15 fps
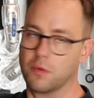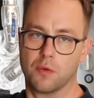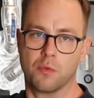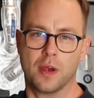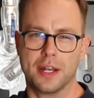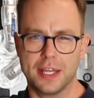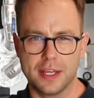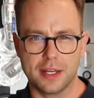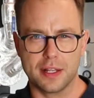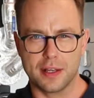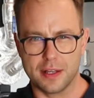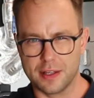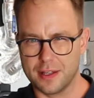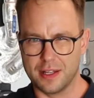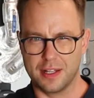running
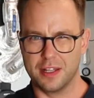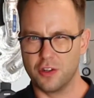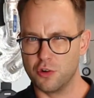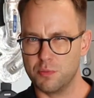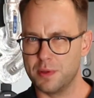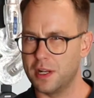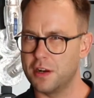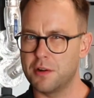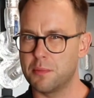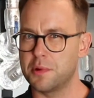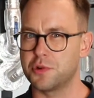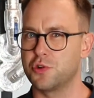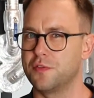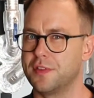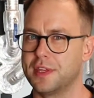a little bit. I'm
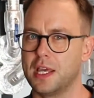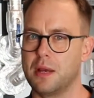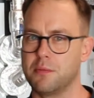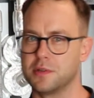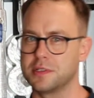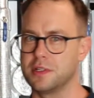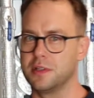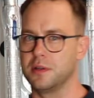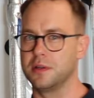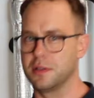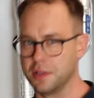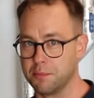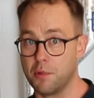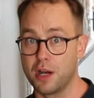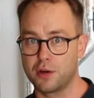not sure if
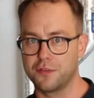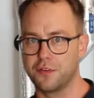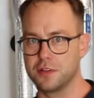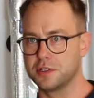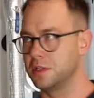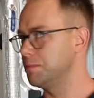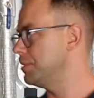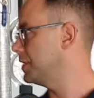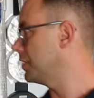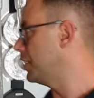the microphone's gonna pick